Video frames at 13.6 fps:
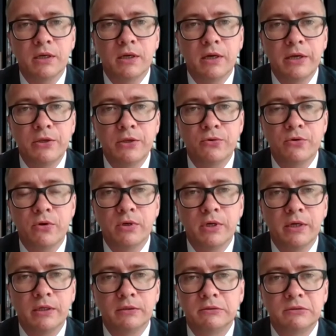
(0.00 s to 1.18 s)
euro,
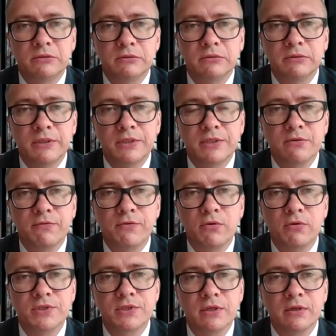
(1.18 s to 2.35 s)
and it's of
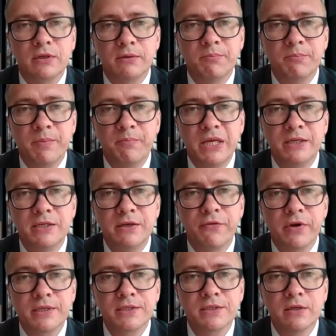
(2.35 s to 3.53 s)
course a big
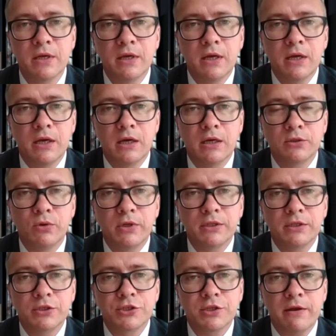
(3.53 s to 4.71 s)
difference to
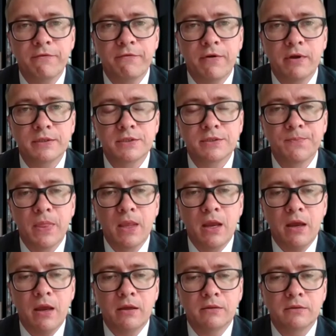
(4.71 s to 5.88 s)
Liechtenstein funds.
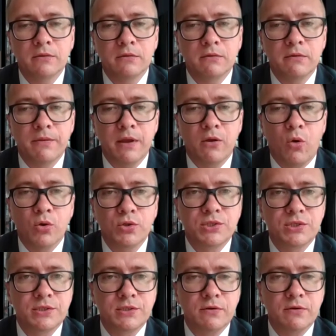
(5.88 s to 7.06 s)
And the
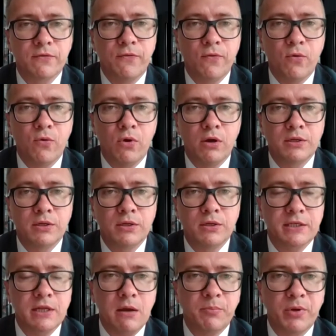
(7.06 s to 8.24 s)
costs for
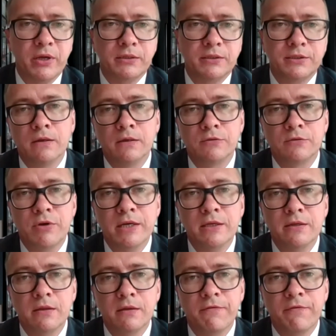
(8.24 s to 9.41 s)
setup and
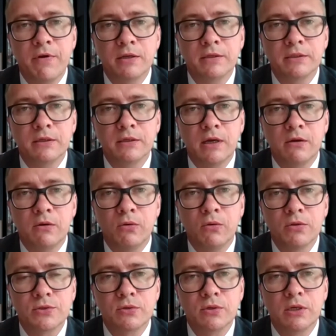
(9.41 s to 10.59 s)
running the fund are
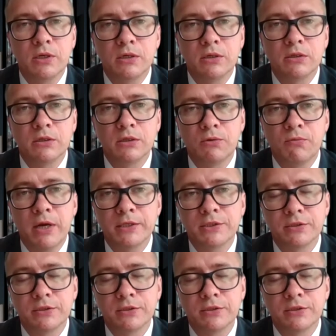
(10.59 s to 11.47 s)
also quite